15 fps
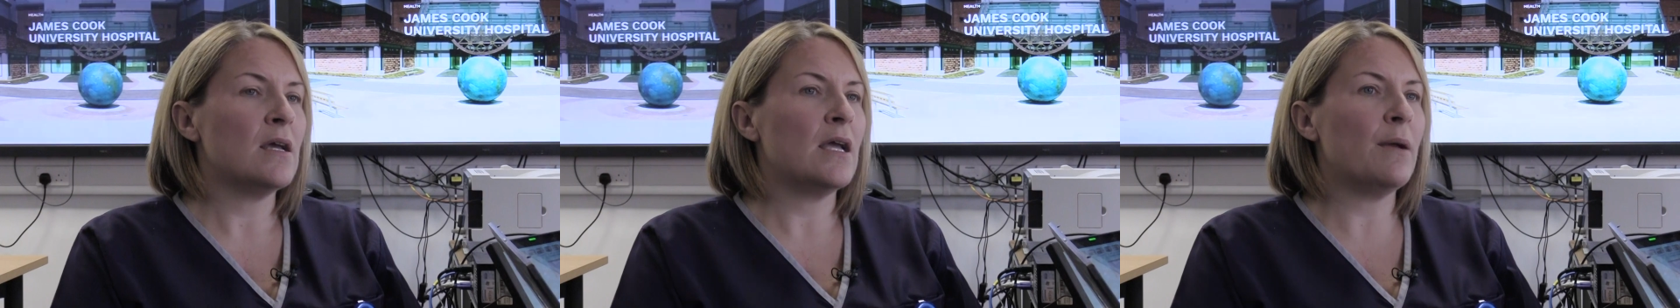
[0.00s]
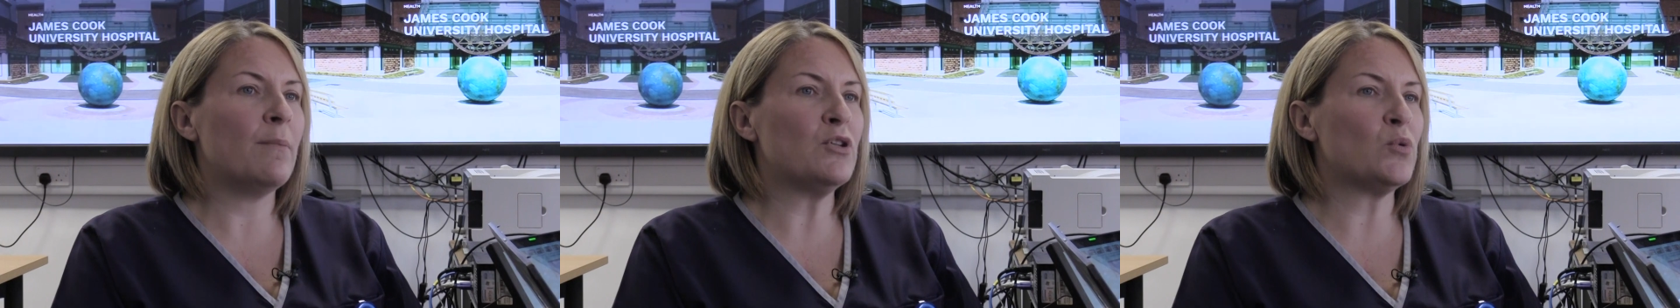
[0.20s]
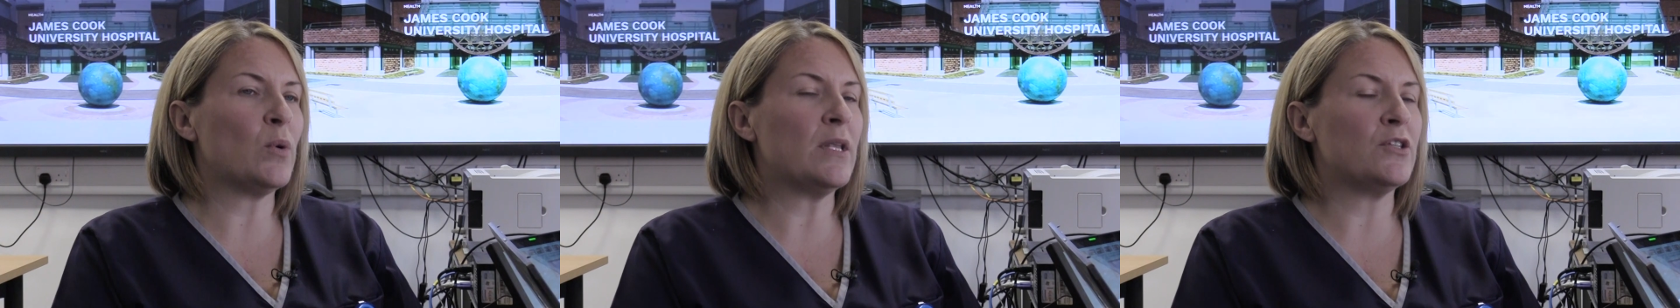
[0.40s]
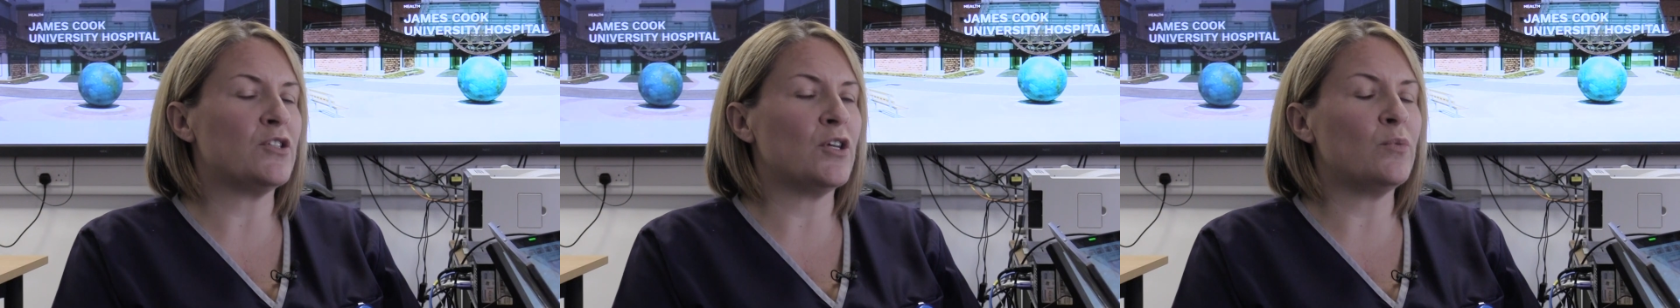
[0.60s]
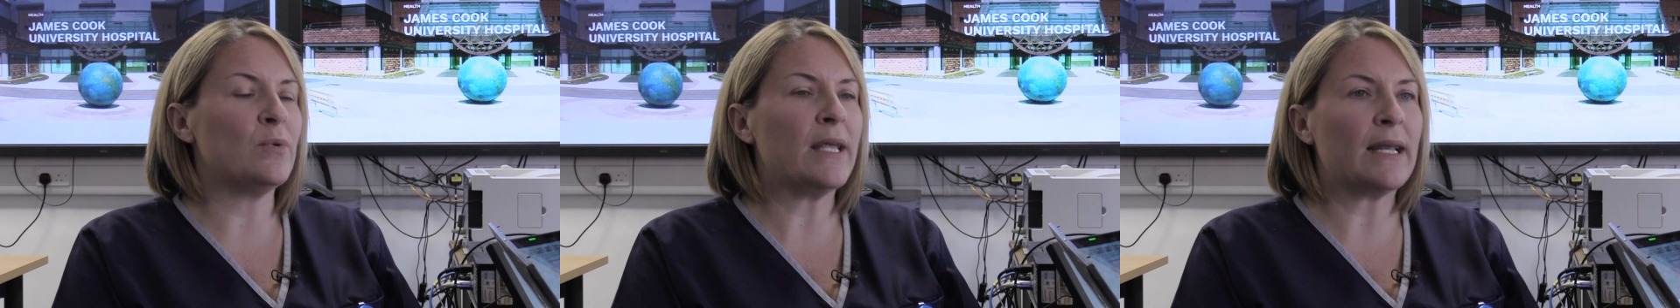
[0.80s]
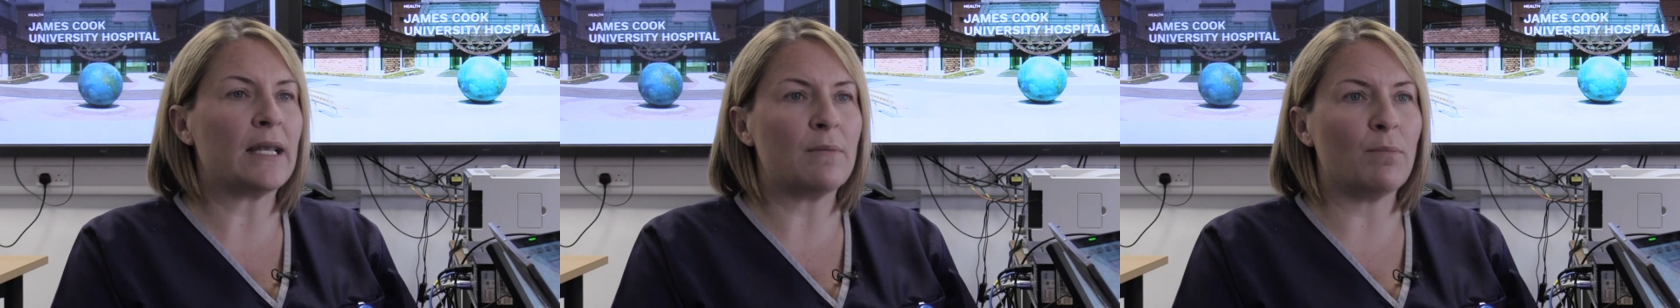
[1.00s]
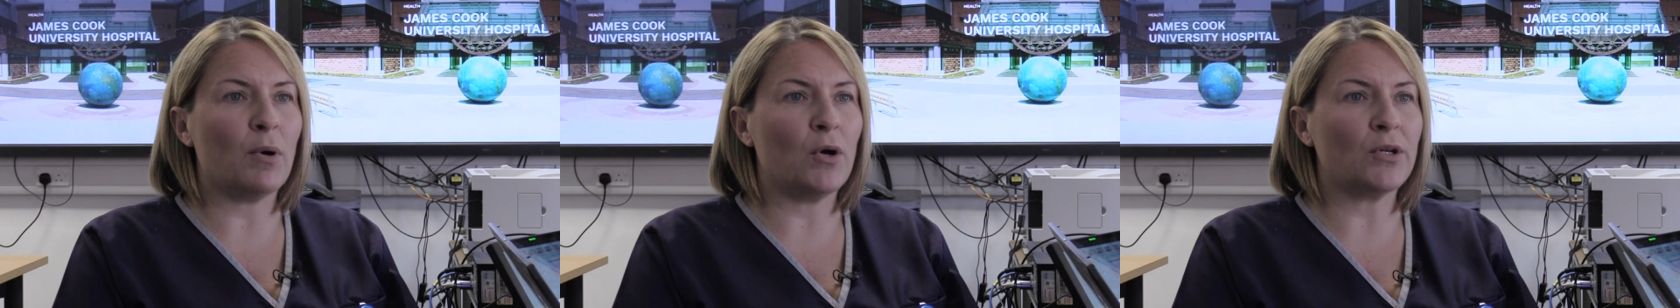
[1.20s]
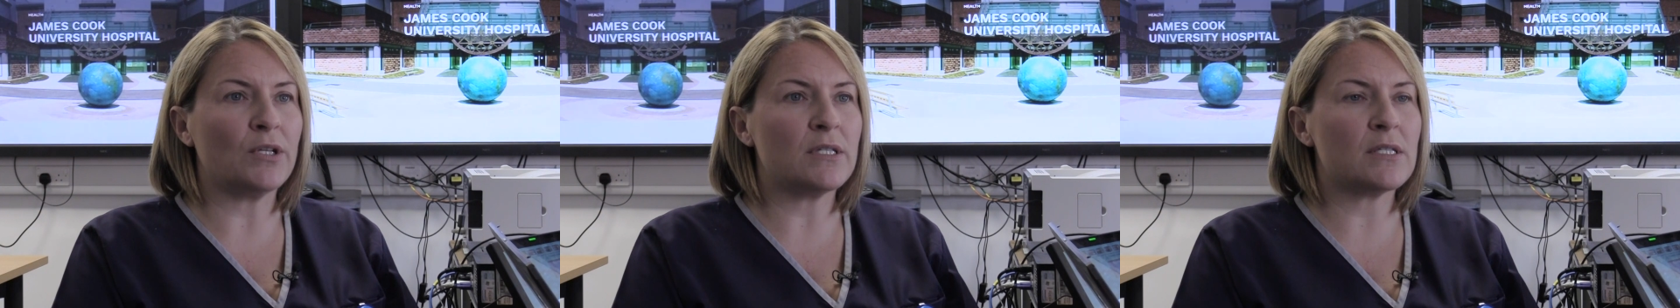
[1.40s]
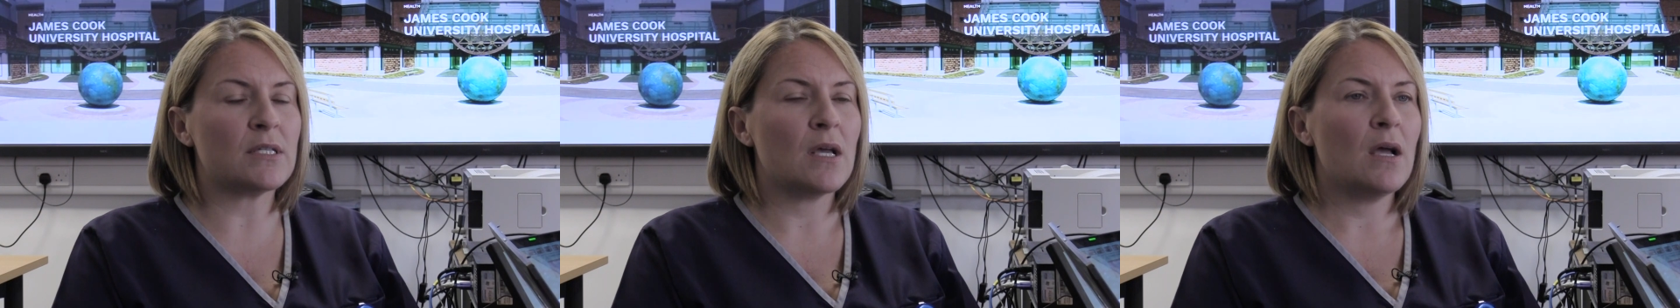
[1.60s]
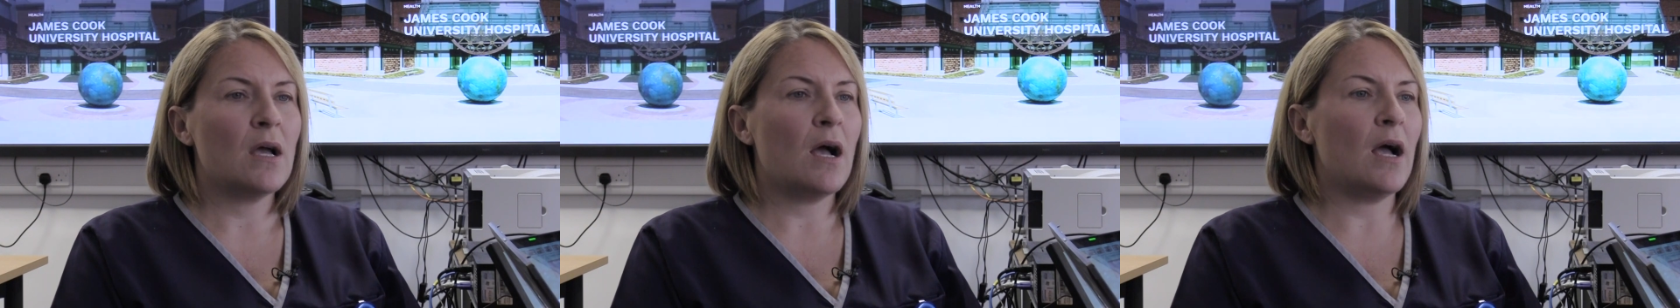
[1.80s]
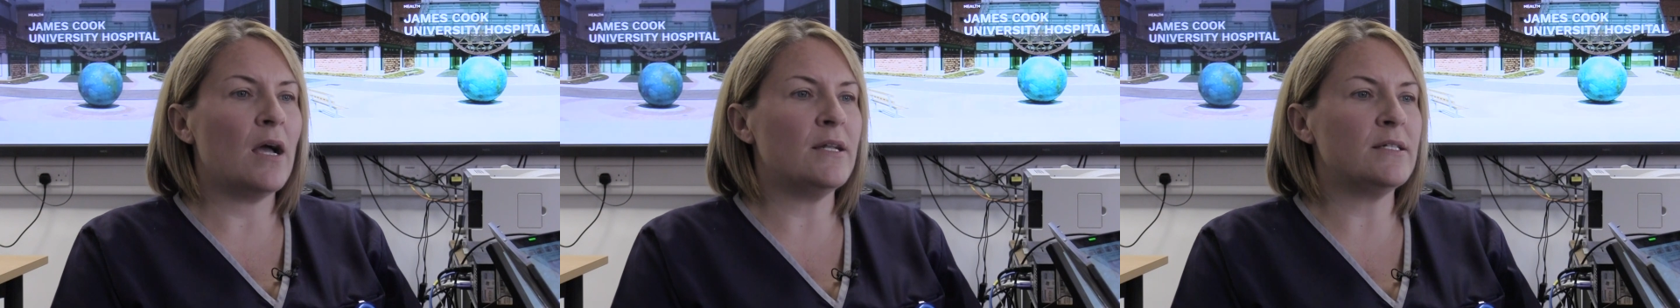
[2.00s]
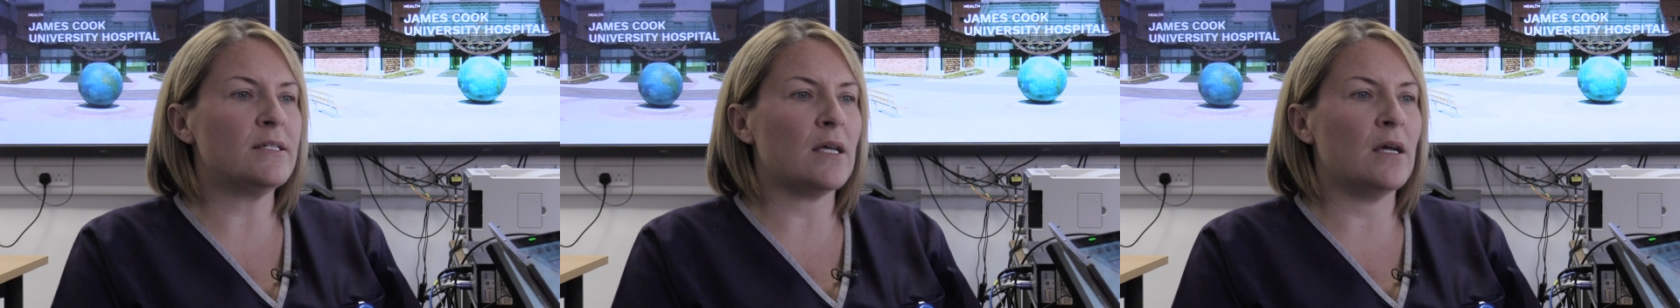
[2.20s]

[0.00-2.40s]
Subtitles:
in between two needling points, and